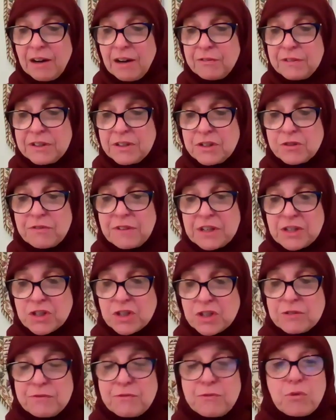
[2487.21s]

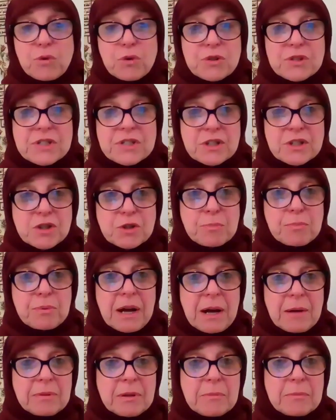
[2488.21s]
intervention for such a
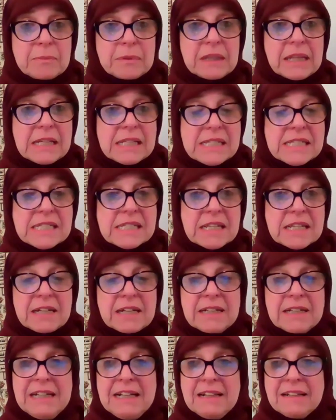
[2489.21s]
problem, let's
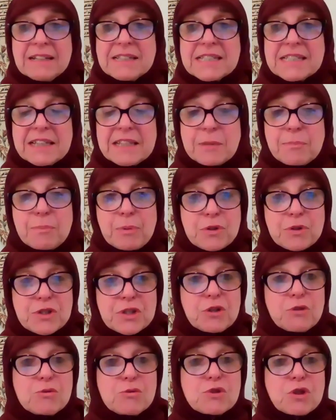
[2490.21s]
get the
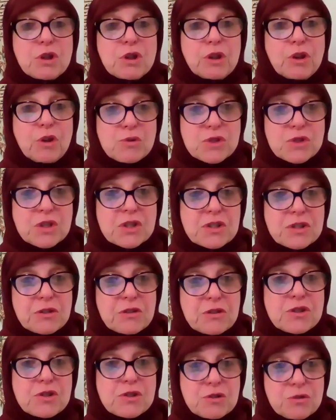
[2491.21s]
person who's closest to
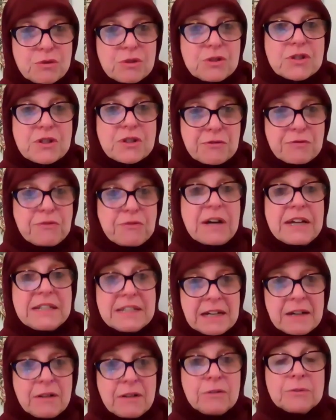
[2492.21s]
the student to
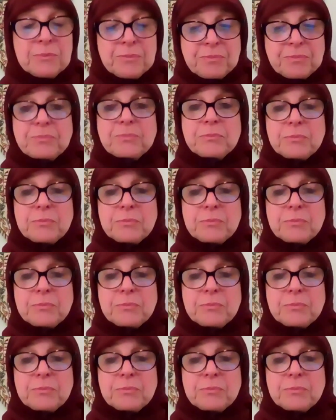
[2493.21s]
find out